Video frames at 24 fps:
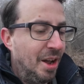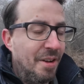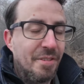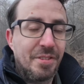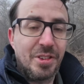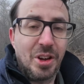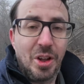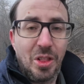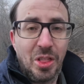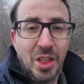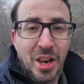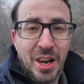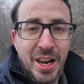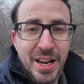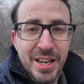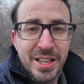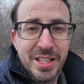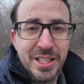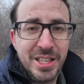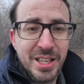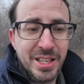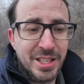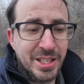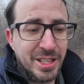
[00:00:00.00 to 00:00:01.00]
I've got the
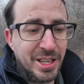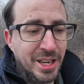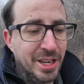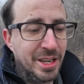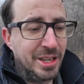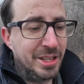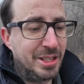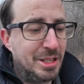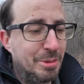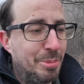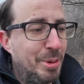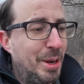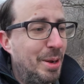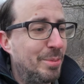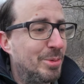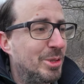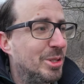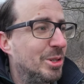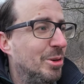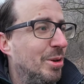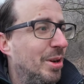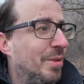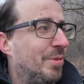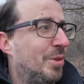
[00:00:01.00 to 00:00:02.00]
lenses to be able
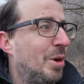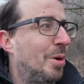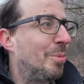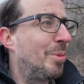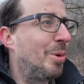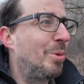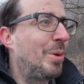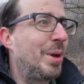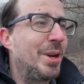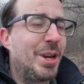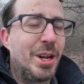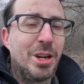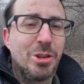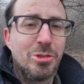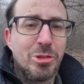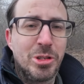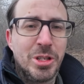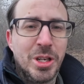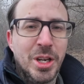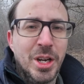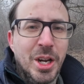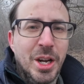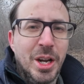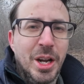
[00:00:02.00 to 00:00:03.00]
to do it. I've got my 100 to